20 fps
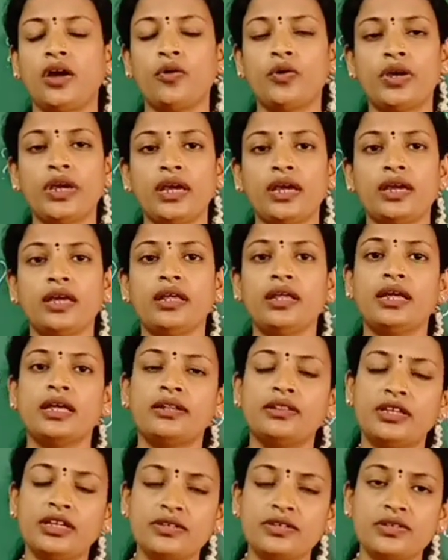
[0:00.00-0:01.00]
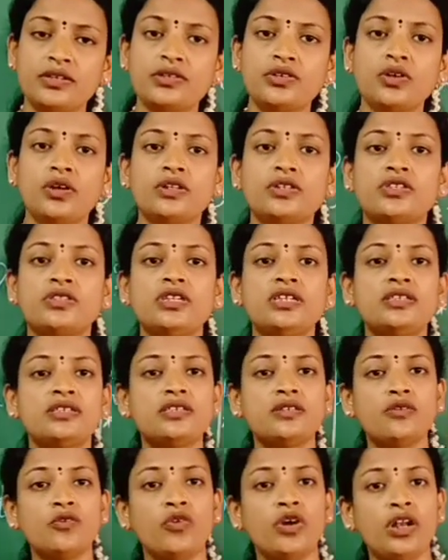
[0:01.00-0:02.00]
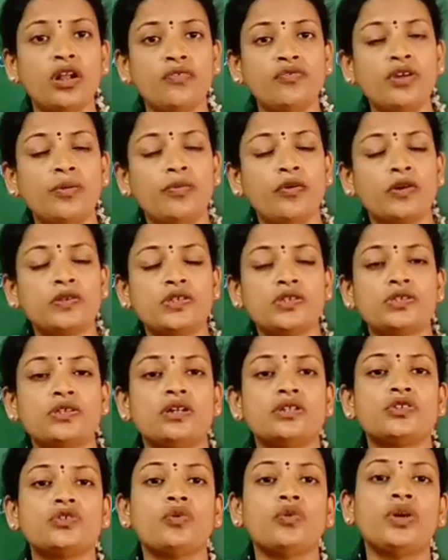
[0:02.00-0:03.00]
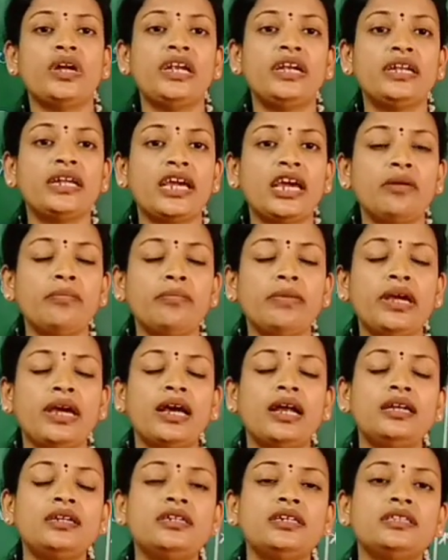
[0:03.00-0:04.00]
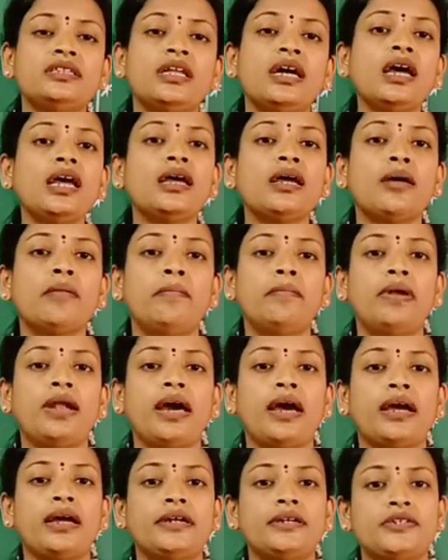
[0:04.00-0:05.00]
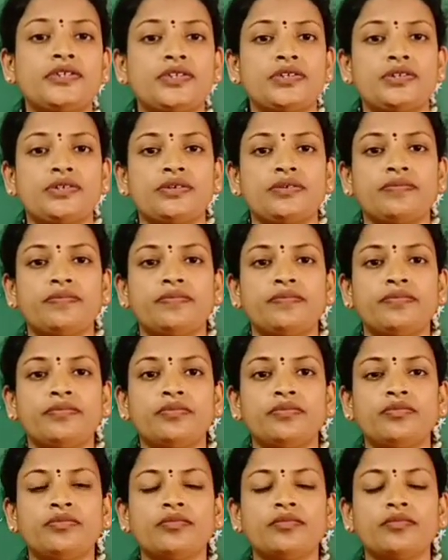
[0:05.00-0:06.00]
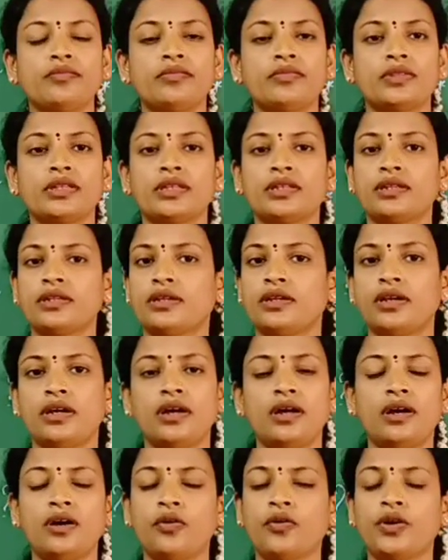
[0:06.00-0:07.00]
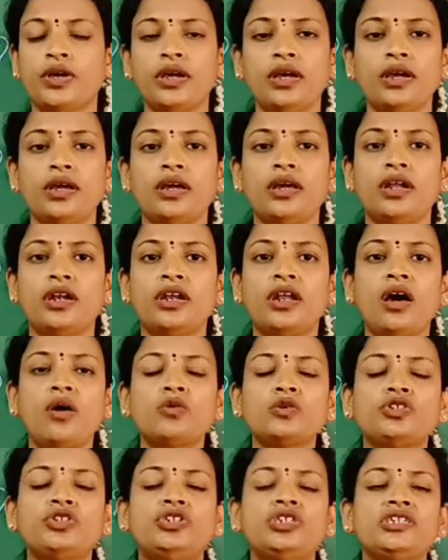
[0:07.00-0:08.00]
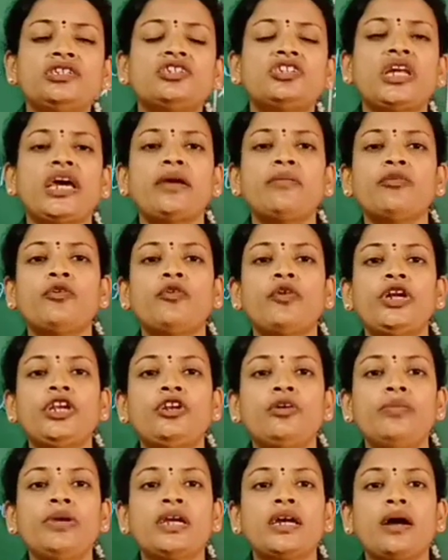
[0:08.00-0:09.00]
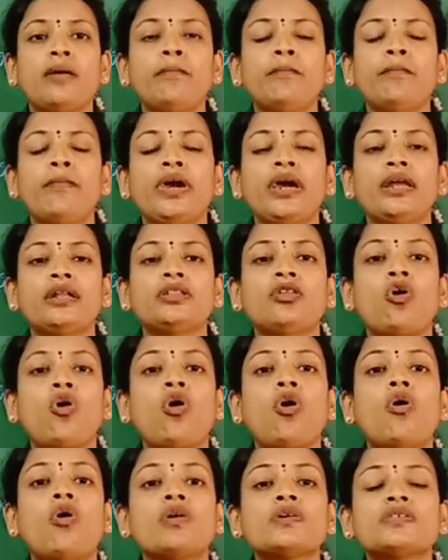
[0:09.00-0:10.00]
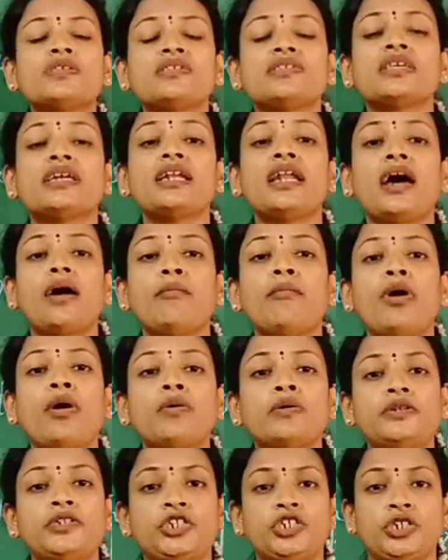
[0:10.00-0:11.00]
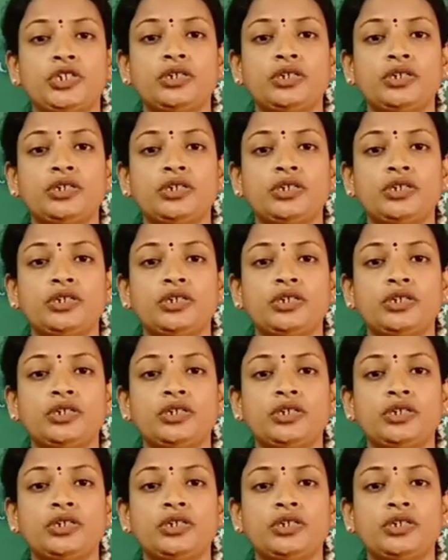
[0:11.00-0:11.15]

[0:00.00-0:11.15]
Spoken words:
Okay, this is one of the process also, it can be held in the plants. Okay, now just I am going to be compare the oxygen amount,